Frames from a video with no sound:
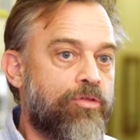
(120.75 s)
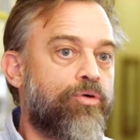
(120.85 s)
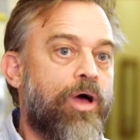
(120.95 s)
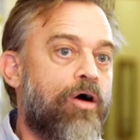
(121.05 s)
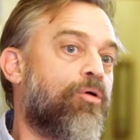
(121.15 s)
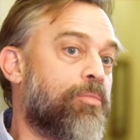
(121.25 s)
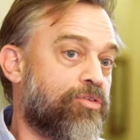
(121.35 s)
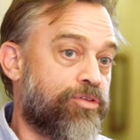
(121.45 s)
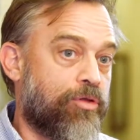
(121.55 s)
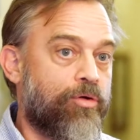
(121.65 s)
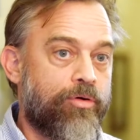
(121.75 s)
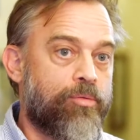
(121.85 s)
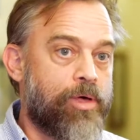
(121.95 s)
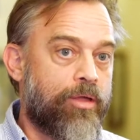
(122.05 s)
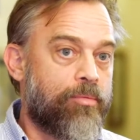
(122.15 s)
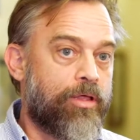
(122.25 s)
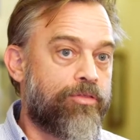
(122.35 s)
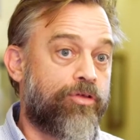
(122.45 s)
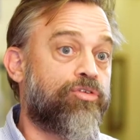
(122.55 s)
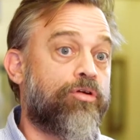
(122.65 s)
new elements to learn about
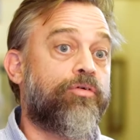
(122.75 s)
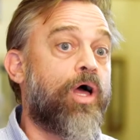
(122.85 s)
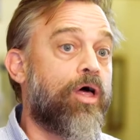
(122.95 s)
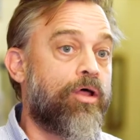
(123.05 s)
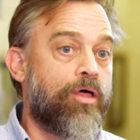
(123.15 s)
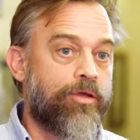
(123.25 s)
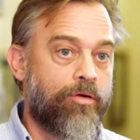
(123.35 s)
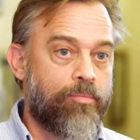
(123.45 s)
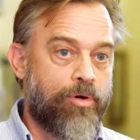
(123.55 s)
things that have gone on here in